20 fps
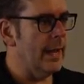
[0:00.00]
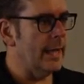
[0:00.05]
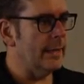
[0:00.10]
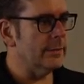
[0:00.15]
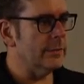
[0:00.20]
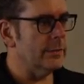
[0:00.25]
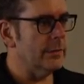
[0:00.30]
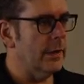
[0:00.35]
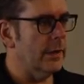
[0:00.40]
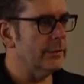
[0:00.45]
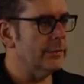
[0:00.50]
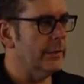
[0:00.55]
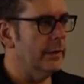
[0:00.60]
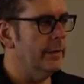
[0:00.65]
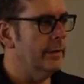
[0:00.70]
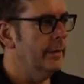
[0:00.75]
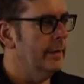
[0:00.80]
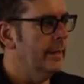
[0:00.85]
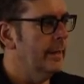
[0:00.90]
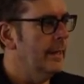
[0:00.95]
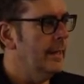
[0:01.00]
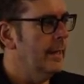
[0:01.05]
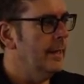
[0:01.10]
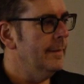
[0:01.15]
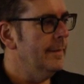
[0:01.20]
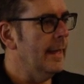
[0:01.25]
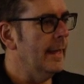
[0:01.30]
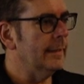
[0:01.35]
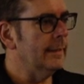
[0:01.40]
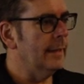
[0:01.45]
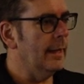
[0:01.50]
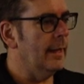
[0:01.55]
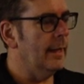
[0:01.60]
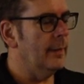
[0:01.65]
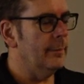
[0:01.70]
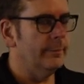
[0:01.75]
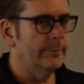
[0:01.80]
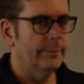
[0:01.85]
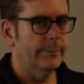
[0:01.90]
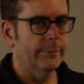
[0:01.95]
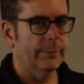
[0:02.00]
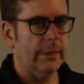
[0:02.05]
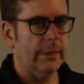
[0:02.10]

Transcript: act structure that um,